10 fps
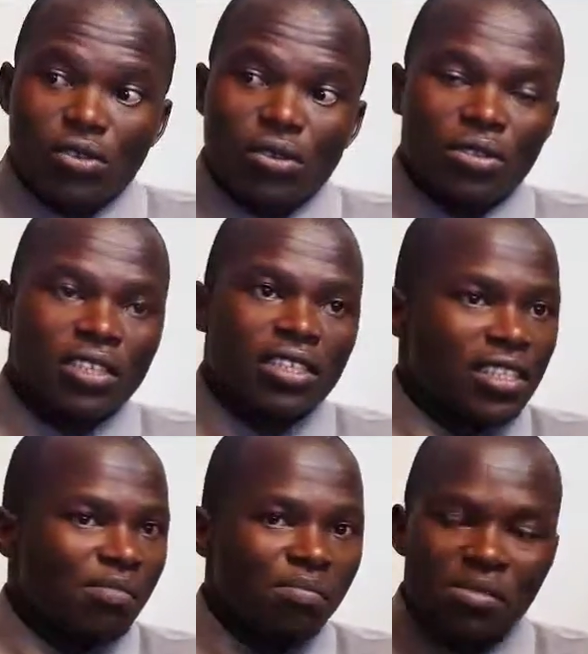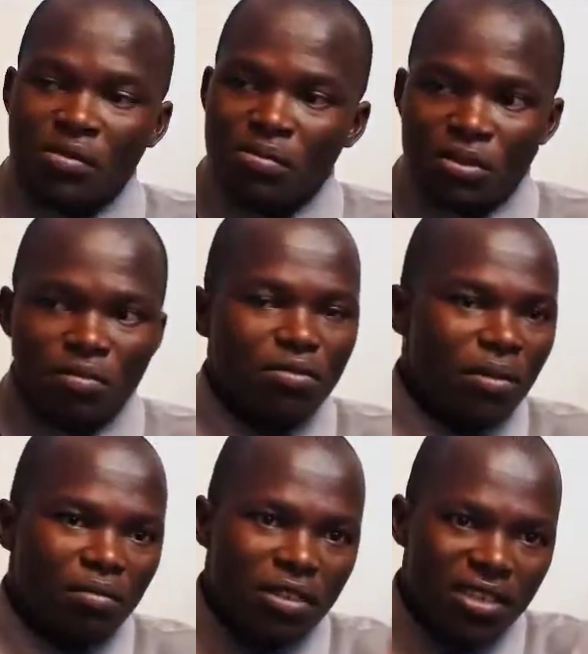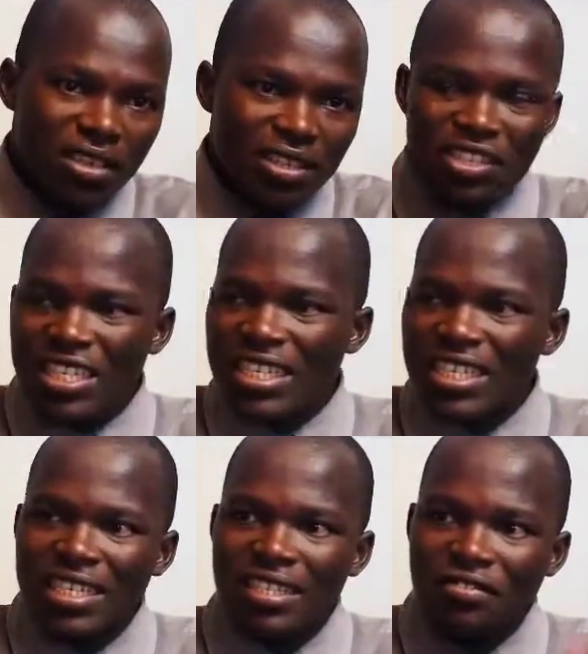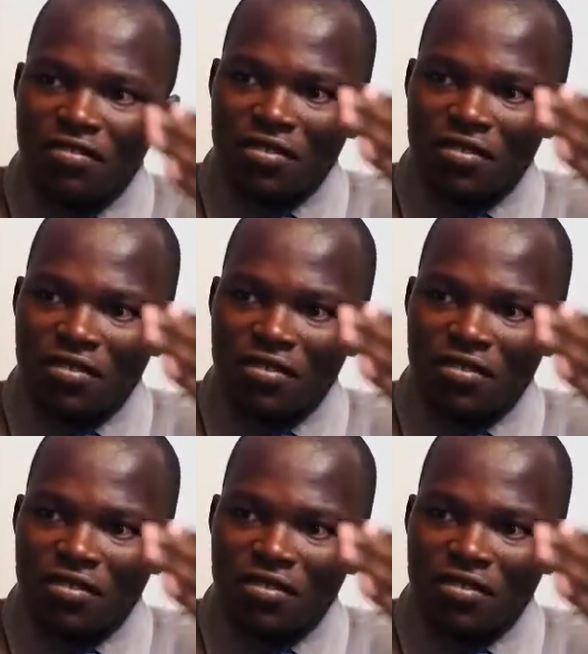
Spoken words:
So these people probably it's genetic in the